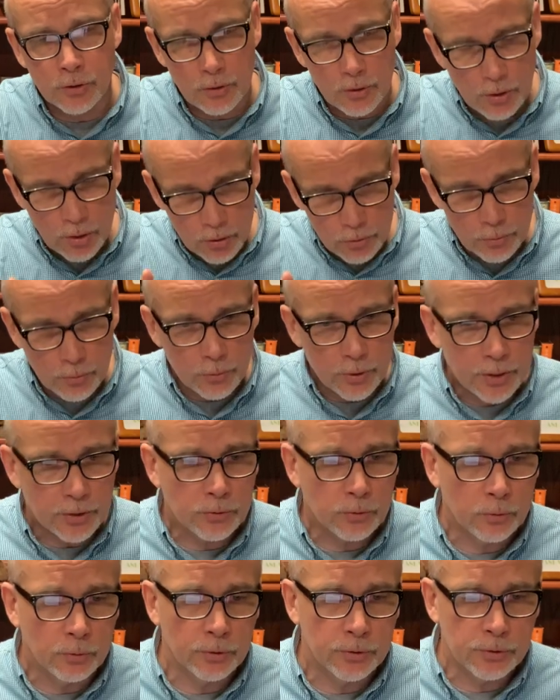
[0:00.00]
it through
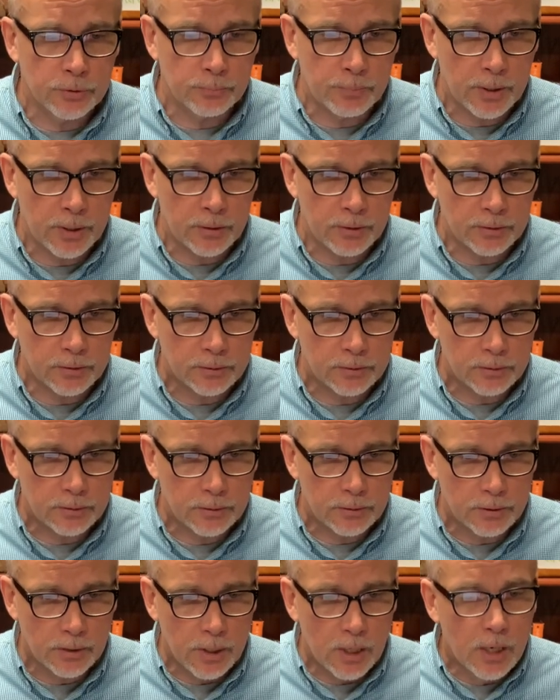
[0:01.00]
his Holy Spirit.
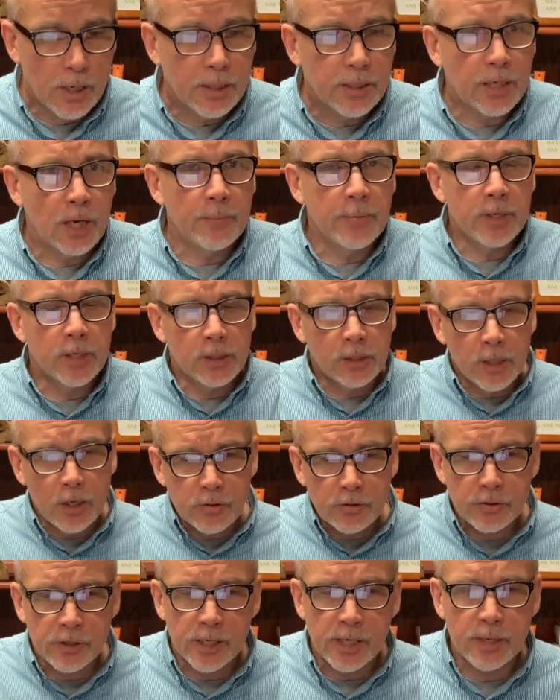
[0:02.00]
Coming
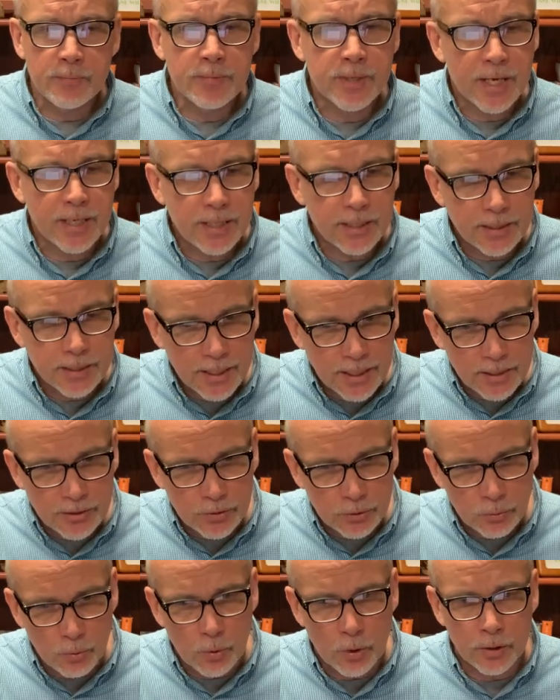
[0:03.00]
closer to him, getting things
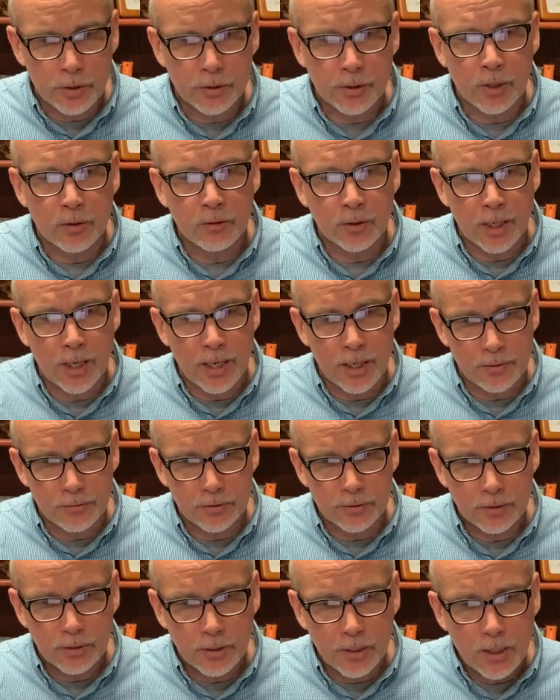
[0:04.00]
in order in our
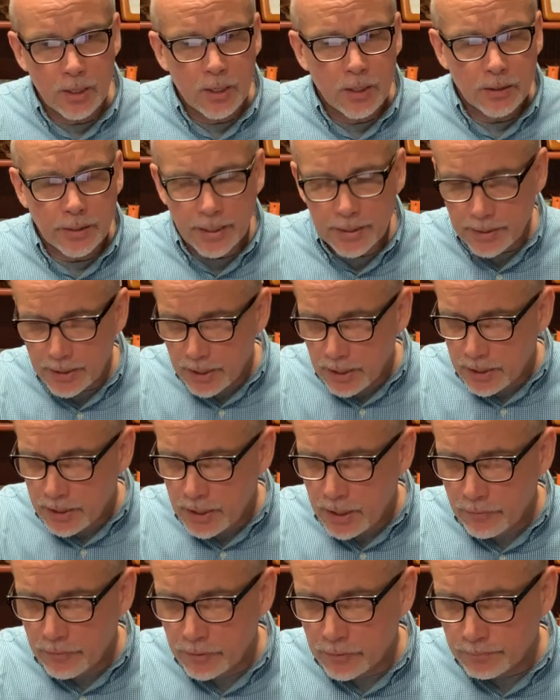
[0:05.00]
lives. Like,
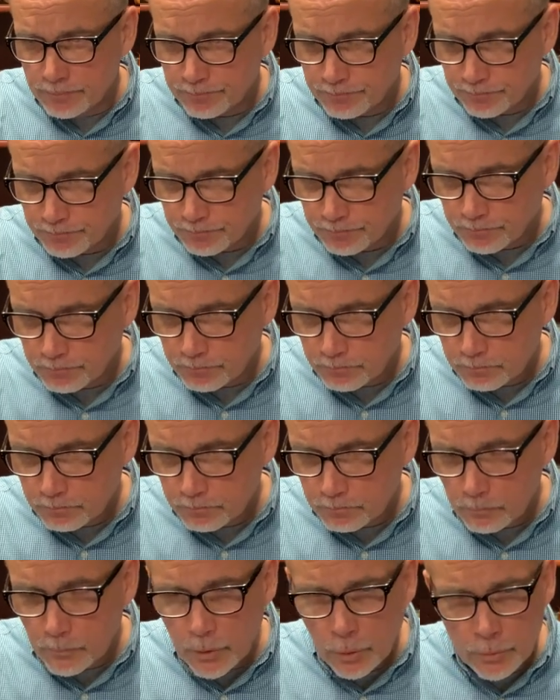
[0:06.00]
even
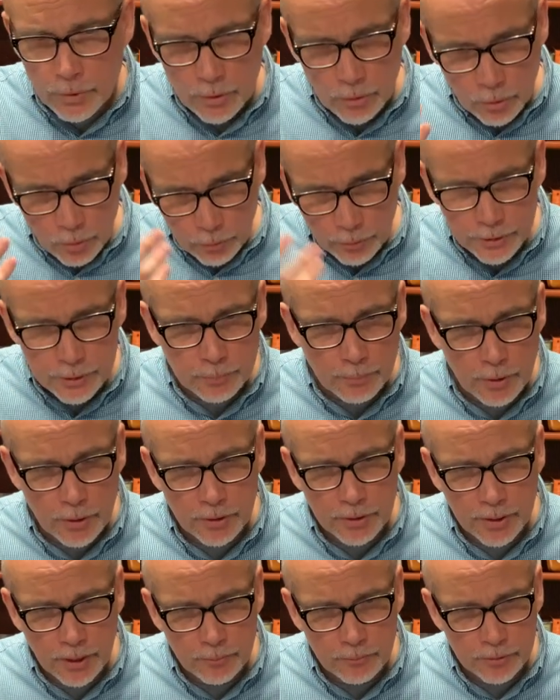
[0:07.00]
when the Holy
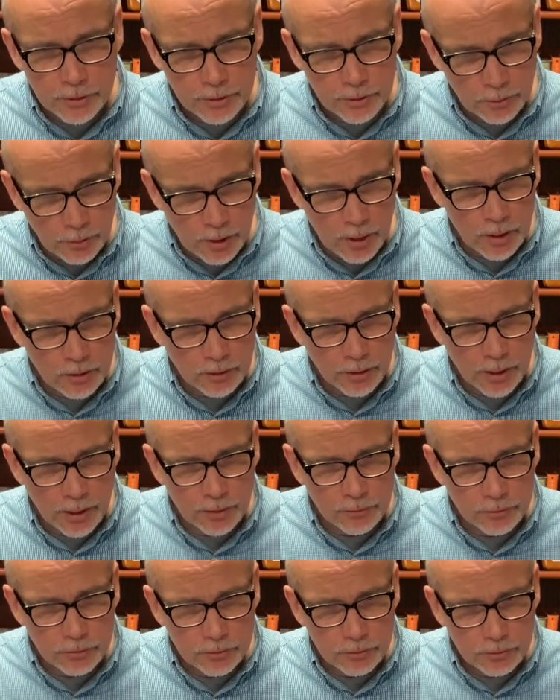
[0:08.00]
Spirit comes into our
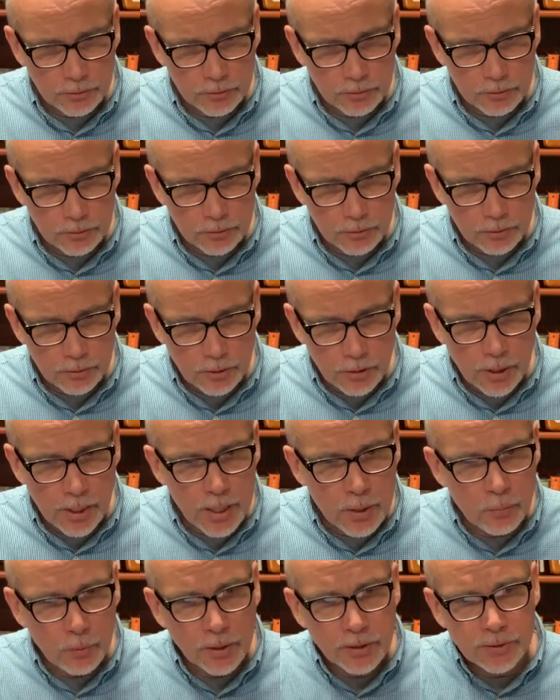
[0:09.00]
lives,
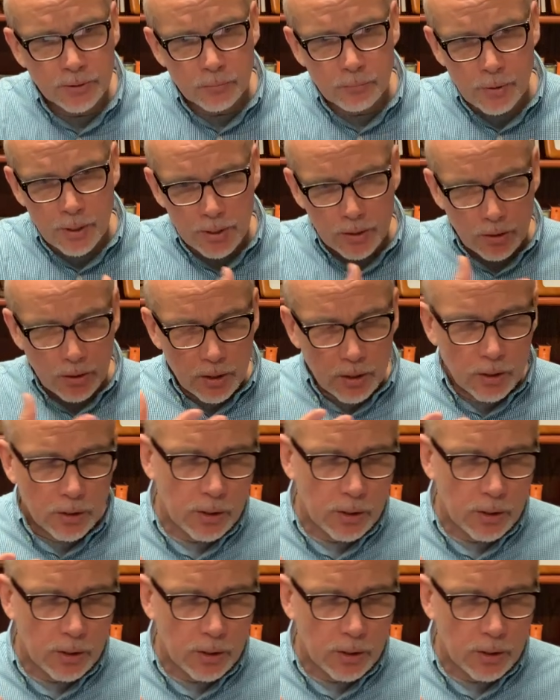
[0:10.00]
he wants to bring